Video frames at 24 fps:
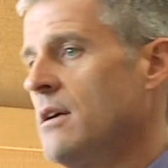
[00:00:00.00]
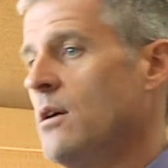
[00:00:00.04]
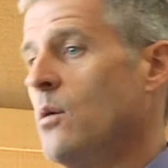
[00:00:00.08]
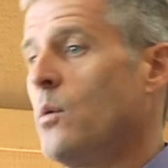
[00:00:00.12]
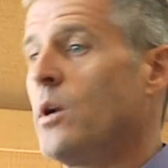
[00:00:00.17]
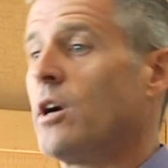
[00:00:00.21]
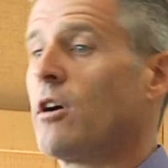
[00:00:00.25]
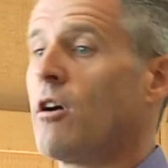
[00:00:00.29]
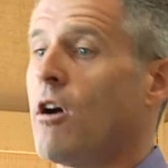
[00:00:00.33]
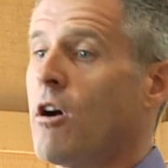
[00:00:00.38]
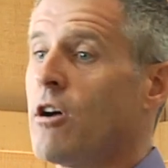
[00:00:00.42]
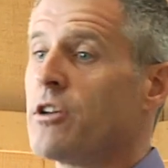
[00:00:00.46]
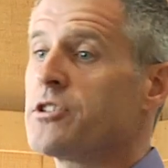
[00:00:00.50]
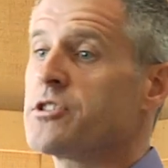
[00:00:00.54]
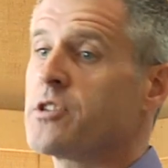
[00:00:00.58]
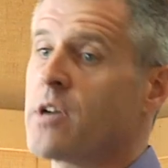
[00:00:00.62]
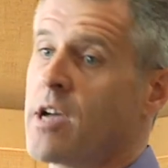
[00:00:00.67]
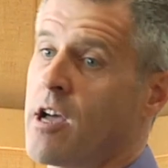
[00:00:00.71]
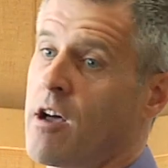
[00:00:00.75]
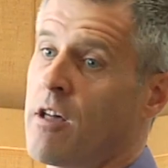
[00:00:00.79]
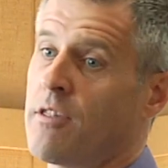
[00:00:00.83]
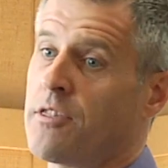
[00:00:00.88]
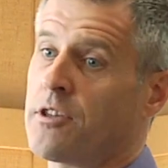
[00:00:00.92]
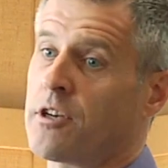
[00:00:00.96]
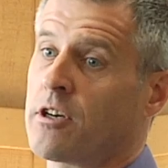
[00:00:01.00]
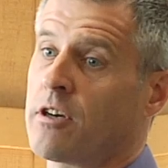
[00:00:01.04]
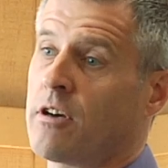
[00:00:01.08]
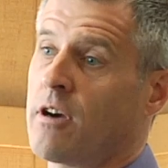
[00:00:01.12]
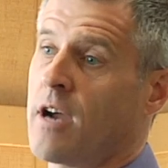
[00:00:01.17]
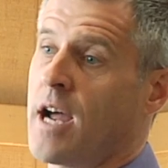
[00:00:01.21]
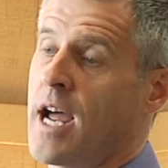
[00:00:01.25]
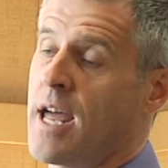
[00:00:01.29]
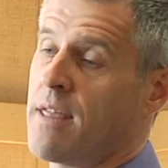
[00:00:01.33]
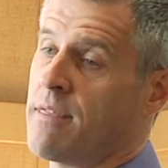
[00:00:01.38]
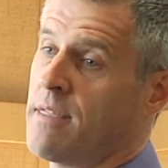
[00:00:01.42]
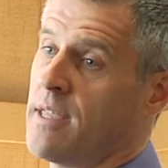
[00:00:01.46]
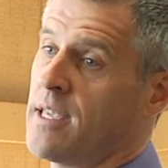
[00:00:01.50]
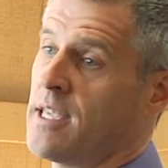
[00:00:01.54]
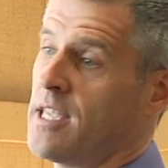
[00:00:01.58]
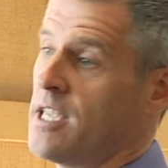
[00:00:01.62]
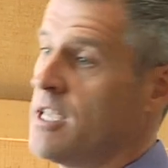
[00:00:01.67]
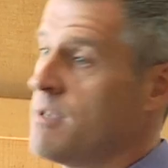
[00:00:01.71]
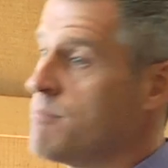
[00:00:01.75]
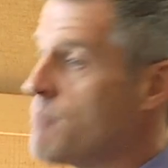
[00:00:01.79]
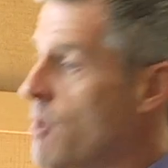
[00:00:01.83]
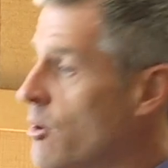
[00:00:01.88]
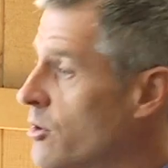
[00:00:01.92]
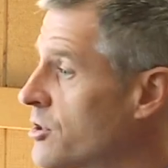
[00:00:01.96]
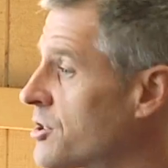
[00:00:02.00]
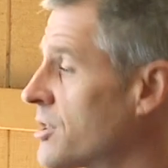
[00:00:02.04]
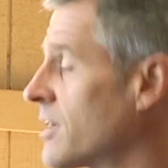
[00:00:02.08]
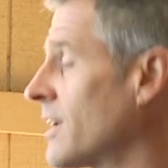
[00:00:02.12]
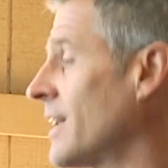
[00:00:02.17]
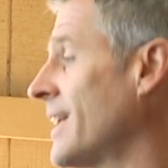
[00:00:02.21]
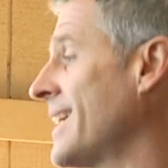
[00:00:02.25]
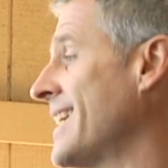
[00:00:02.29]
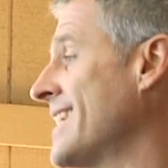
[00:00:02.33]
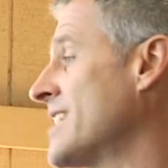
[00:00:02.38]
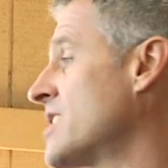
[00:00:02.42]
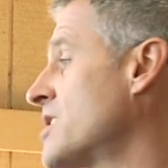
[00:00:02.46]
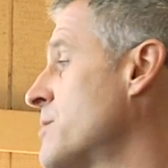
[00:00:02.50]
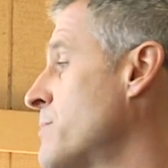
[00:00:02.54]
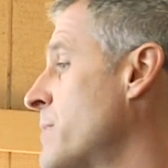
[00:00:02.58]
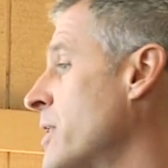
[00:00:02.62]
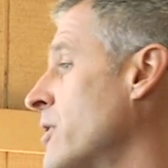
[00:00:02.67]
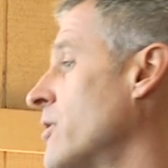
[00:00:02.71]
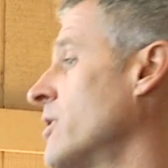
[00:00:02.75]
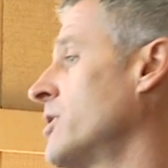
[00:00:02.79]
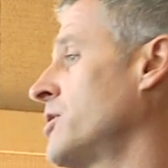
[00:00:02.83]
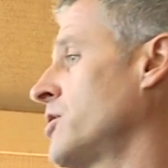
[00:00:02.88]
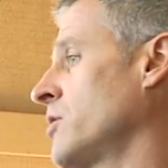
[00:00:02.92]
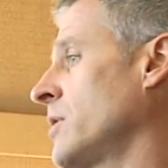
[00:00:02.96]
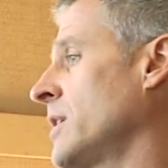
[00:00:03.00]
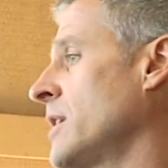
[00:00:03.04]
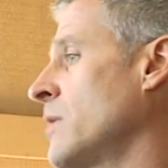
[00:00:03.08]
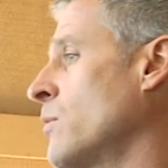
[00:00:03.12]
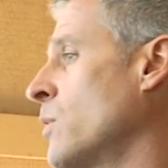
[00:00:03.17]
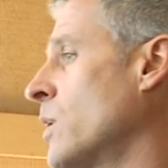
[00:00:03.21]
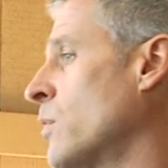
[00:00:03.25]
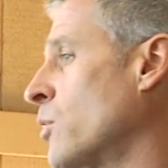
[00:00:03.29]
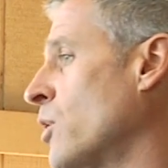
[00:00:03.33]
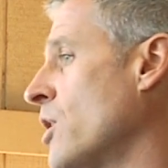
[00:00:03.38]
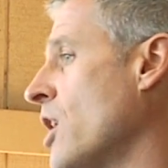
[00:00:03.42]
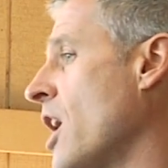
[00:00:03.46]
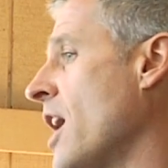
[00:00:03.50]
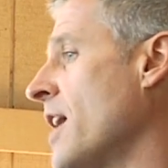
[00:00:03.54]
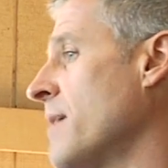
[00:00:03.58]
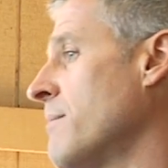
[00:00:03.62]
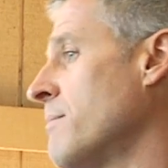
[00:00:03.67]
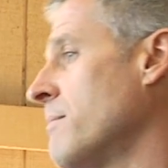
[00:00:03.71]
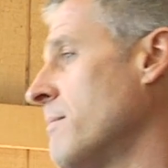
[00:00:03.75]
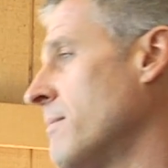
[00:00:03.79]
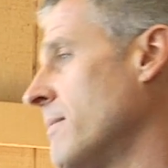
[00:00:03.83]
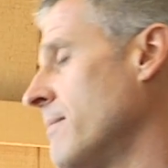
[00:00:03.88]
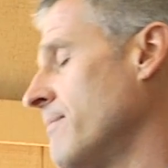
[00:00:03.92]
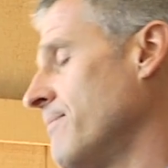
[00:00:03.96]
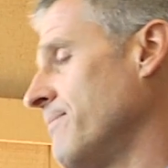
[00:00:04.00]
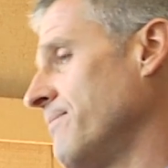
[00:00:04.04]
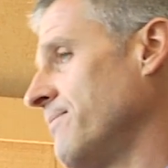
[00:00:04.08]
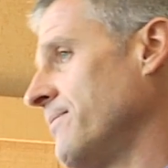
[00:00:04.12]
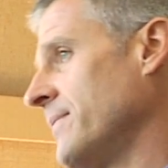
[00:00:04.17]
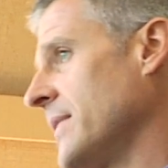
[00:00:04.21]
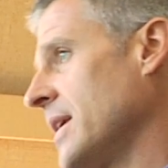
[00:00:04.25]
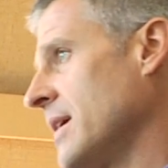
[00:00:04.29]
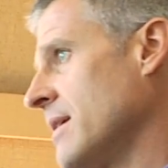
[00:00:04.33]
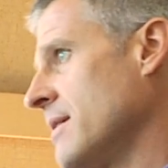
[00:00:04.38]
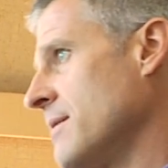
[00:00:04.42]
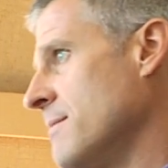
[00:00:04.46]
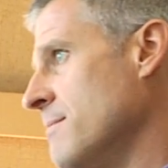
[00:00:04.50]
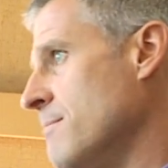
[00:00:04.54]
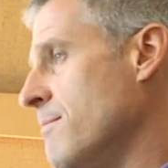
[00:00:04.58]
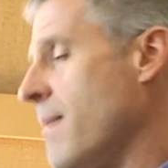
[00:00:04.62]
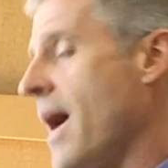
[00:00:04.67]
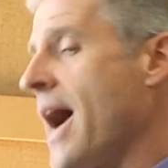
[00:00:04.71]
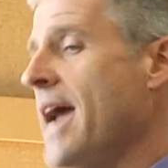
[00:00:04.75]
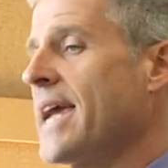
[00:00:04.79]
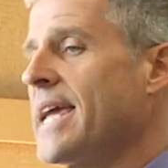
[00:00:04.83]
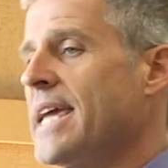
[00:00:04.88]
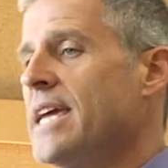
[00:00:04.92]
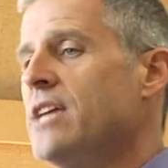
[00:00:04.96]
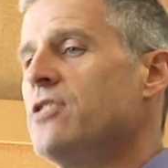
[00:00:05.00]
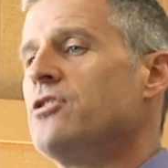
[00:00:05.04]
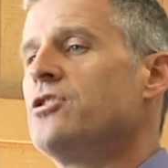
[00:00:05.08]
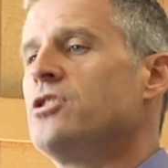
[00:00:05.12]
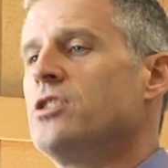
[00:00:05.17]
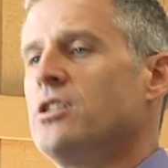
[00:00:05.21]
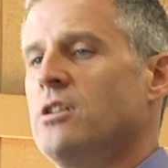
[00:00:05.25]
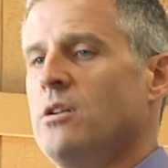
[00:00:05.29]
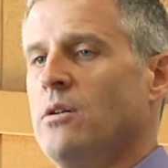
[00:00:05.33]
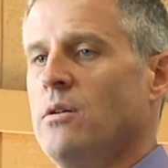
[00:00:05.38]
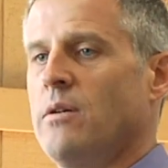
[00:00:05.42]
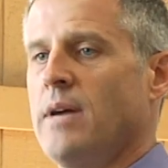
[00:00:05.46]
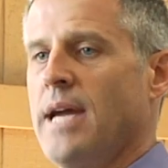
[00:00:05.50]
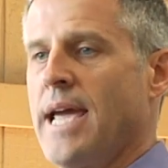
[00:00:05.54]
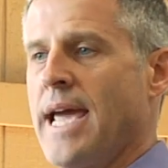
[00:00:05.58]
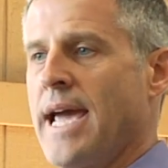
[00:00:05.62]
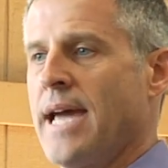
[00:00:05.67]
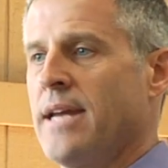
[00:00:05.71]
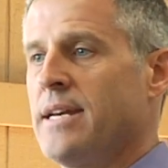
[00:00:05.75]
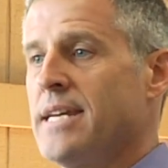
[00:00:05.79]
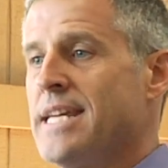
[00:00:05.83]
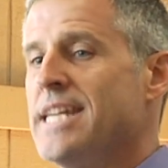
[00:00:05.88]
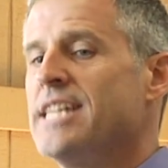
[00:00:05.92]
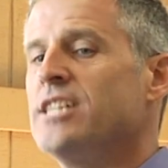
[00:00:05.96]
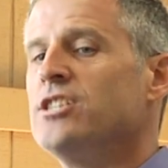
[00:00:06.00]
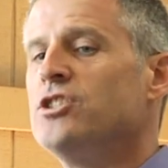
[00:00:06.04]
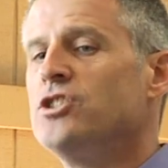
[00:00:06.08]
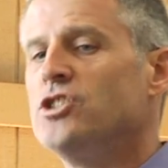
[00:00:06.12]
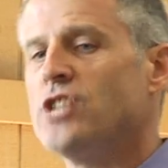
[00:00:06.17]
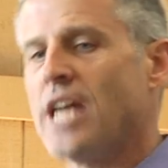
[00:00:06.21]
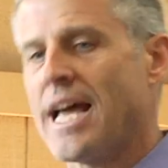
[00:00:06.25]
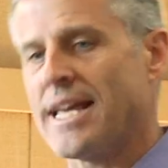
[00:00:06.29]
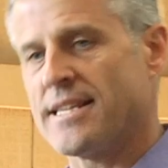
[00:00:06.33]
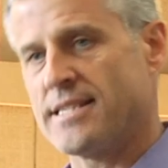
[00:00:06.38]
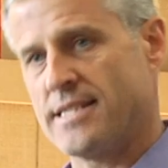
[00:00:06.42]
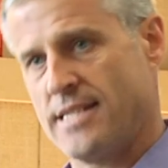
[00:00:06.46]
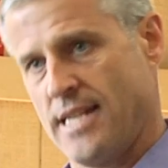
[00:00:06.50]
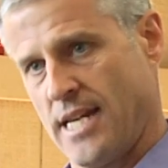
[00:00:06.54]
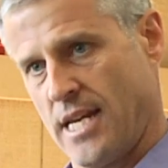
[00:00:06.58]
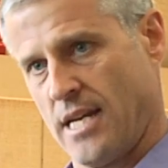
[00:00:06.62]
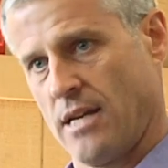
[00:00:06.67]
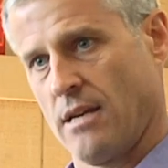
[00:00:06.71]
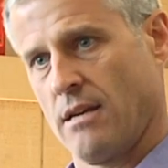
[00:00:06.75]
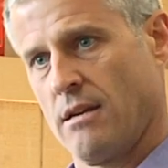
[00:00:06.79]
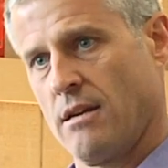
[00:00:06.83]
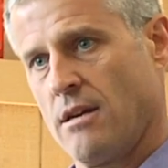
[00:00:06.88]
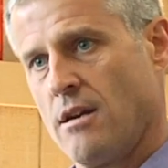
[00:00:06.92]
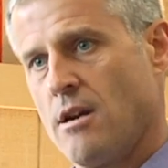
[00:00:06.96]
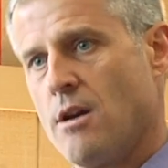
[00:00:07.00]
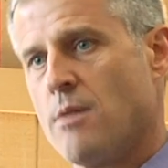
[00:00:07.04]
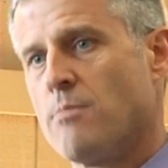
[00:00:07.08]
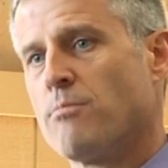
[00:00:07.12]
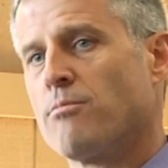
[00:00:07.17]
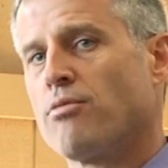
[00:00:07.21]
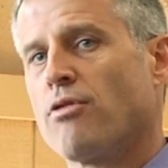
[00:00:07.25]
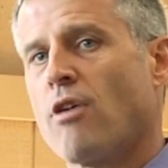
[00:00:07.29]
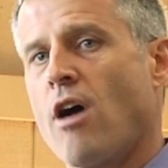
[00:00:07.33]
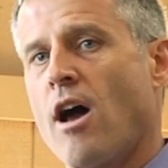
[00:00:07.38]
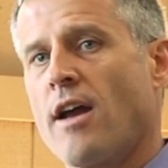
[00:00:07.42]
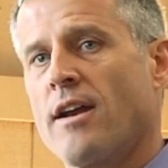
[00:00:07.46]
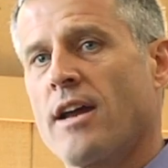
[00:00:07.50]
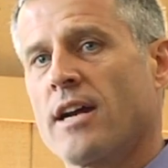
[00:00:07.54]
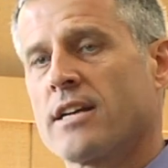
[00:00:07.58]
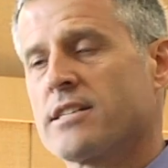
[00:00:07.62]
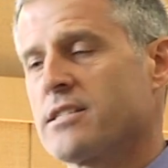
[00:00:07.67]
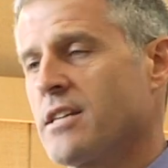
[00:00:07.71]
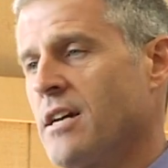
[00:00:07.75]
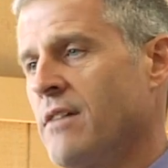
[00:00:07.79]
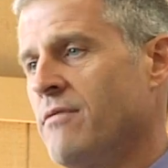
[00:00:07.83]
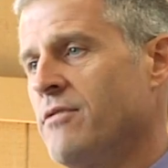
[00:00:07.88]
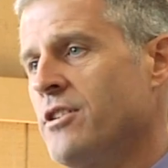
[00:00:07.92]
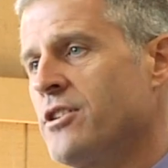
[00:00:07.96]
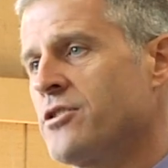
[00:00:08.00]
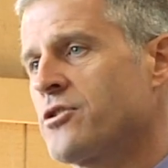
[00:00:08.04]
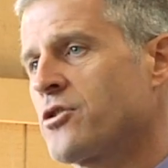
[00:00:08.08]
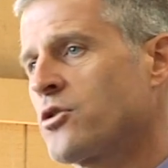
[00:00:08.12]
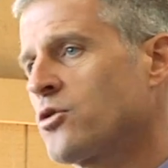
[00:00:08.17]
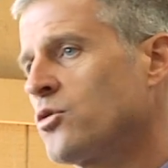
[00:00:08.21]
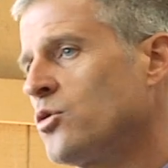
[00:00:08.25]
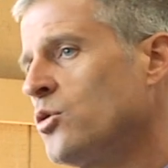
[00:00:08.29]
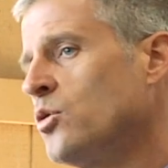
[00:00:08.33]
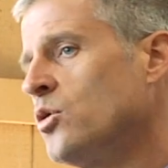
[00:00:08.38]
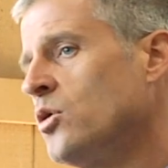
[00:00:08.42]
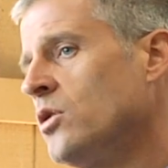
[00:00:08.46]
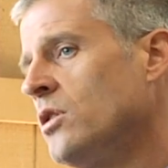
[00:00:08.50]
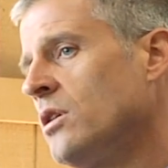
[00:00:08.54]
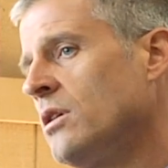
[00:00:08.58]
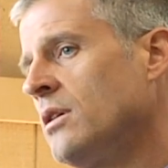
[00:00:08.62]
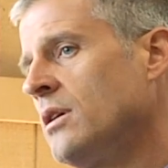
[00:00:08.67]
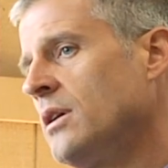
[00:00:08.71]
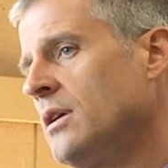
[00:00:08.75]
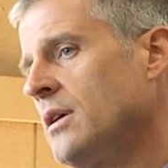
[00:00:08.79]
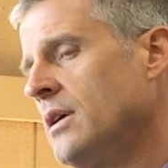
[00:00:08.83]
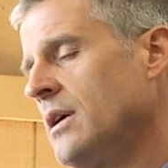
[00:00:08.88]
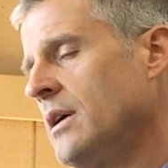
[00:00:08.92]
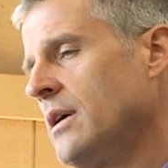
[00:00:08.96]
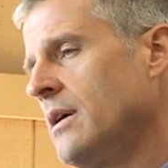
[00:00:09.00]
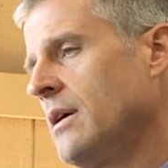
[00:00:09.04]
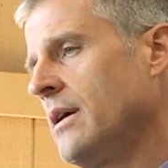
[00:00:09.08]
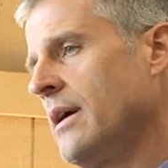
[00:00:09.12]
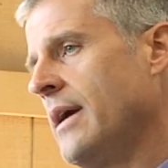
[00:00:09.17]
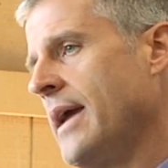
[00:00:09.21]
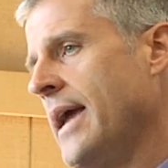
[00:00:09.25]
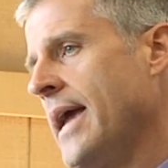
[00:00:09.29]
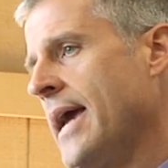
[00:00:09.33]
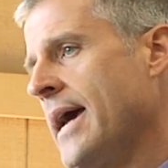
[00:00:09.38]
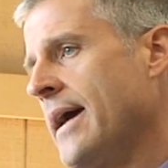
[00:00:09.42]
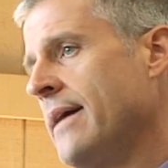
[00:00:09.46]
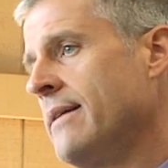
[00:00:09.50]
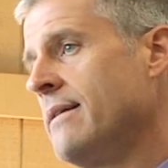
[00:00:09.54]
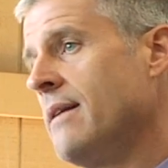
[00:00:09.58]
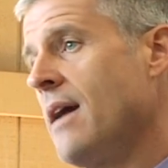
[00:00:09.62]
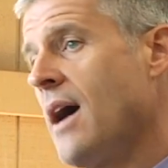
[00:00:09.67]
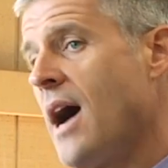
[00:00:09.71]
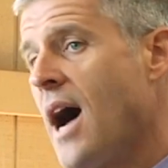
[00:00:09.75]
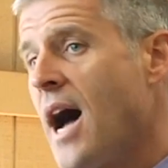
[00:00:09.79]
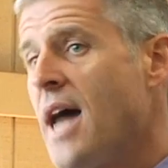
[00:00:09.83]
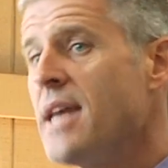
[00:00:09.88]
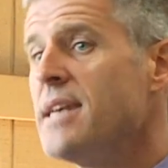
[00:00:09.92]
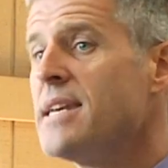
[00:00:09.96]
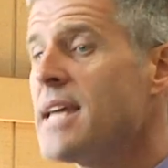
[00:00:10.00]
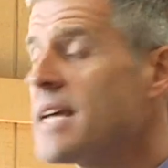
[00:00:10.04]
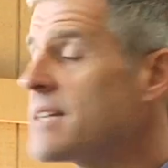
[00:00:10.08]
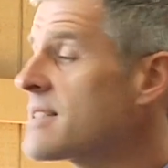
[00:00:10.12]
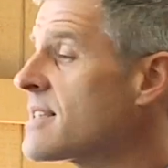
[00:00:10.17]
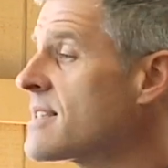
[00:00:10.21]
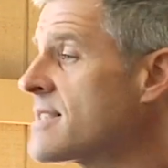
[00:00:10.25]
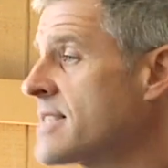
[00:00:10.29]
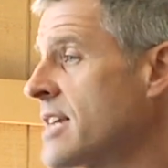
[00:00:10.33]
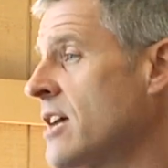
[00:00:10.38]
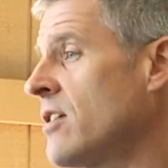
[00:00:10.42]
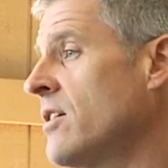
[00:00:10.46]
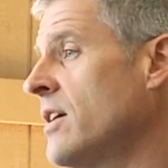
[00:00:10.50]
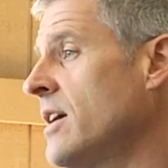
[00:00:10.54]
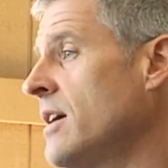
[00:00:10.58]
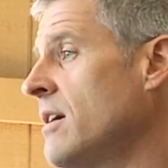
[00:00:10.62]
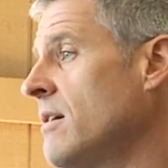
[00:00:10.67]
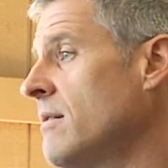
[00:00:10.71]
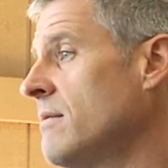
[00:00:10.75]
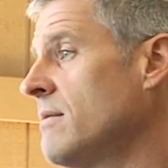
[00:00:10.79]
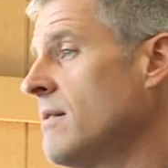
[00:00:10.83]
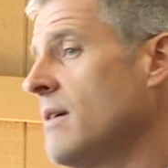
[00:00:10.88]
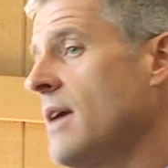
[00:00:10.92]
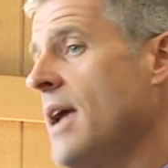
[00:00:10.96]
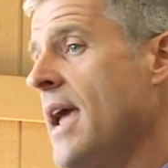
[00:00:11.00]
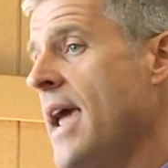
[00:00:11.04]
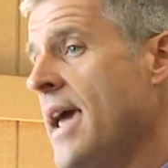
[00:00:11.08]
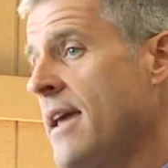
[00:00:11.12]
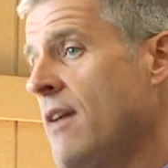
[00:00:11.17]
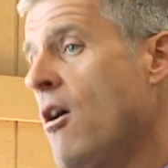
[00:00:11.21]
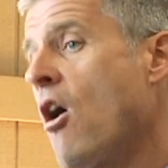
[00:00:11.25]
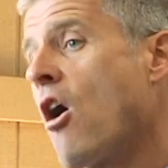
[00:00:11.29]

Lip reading: We are also healthier, I think, emotionally and spiritually, when we're not buying into and ingesting products of this cruel and unnecessary and